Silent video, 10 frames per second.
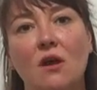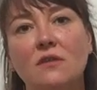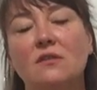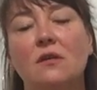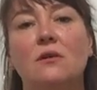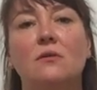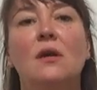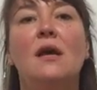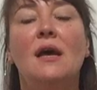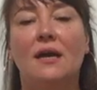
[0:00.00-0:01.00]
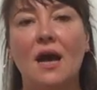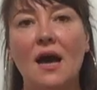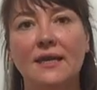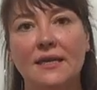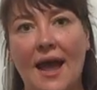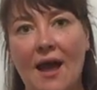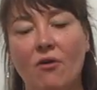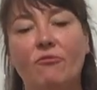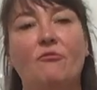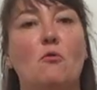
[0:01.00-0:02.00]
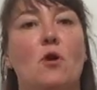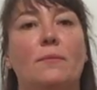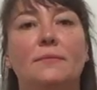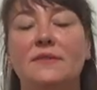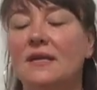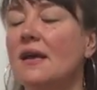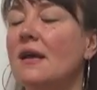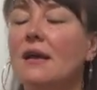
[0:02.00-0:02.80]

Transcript: also cutting out forms.